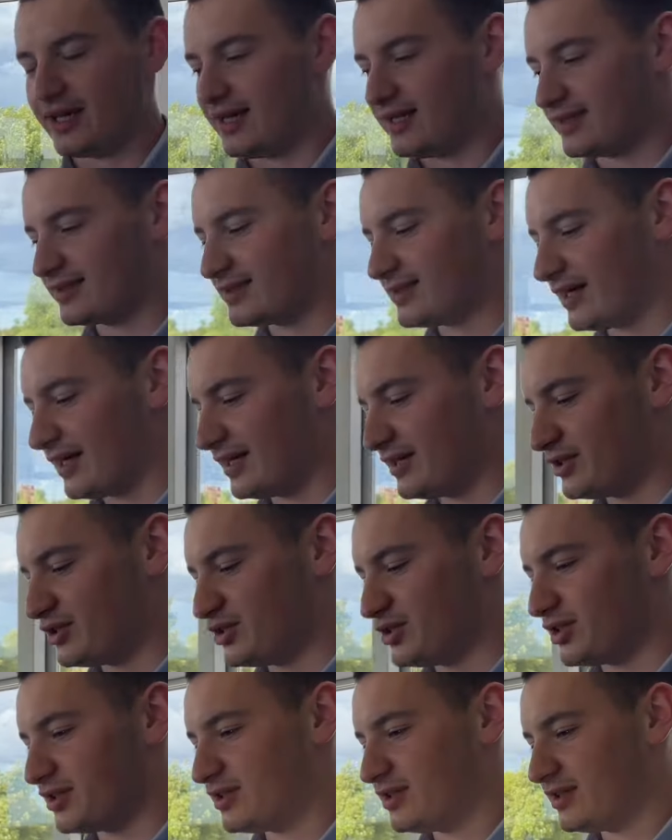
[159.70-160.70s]
inside. It's
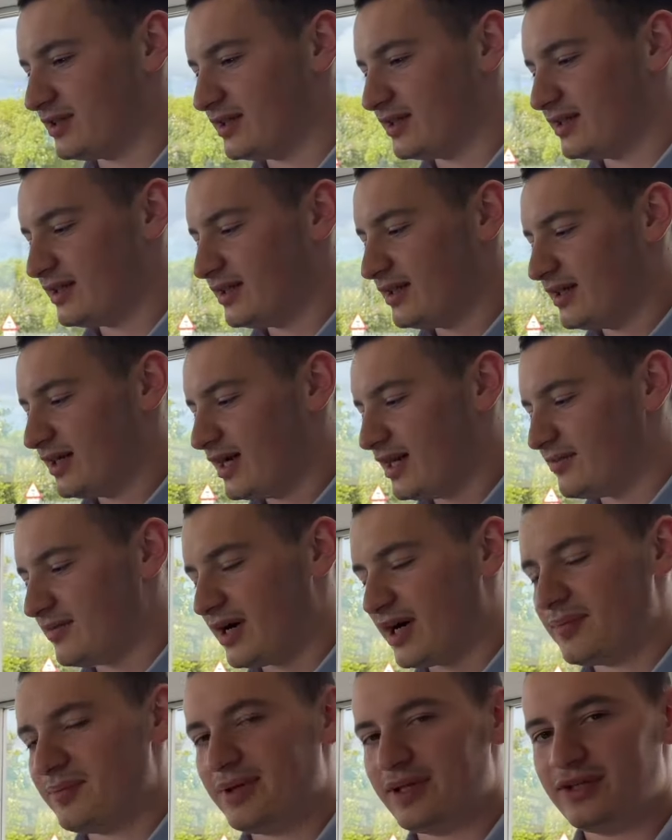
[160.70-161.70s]
just, in
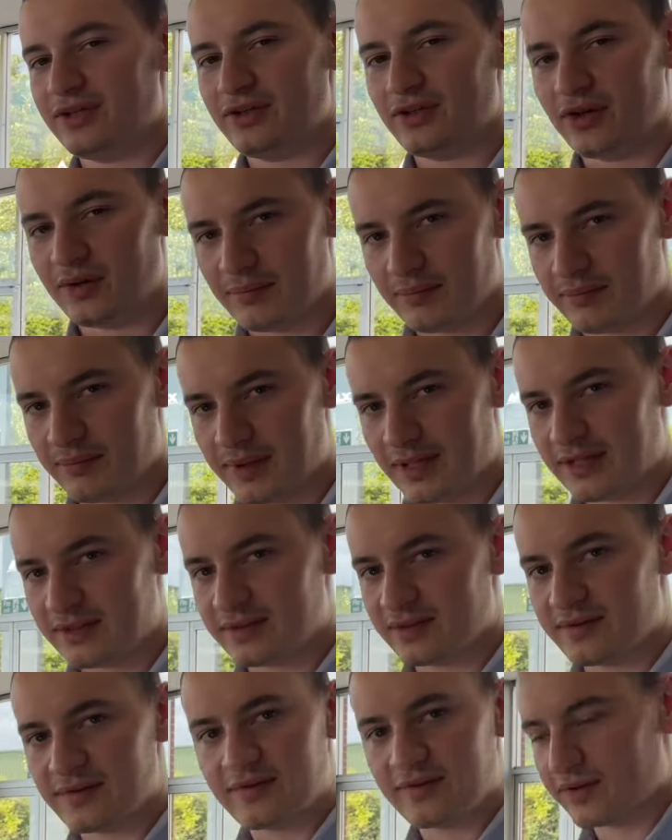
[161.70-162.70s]
my opinion,
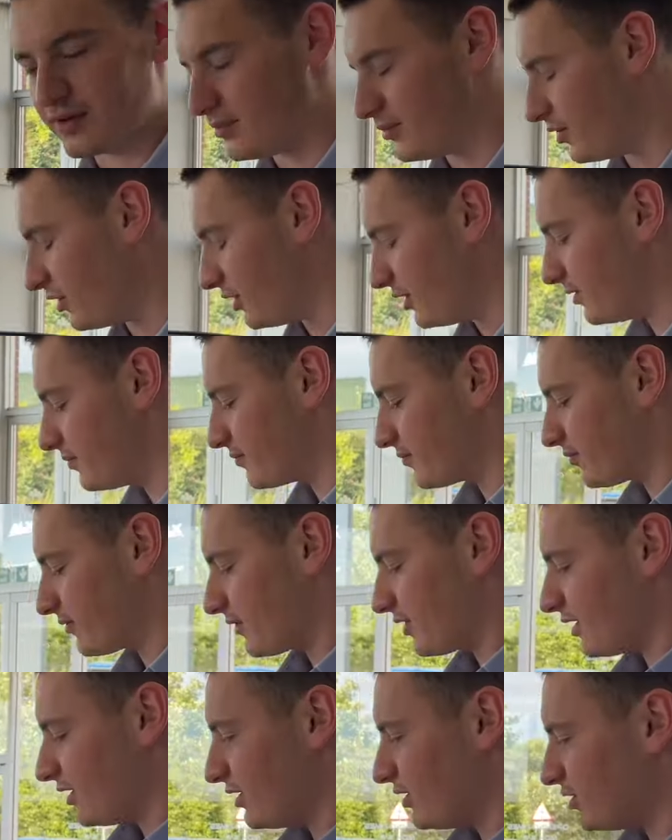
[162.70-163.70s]
unbeaten for the money.
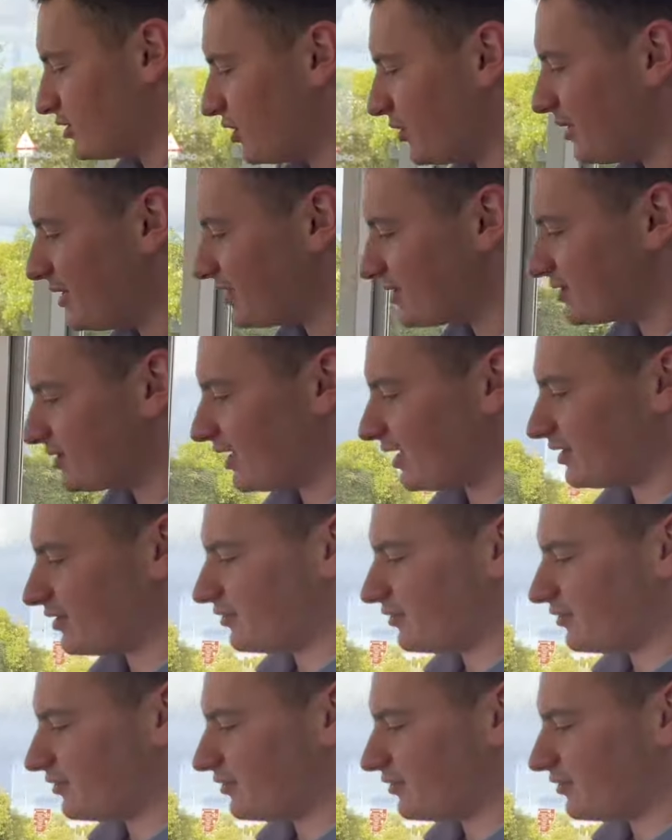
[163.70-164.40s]
So inside the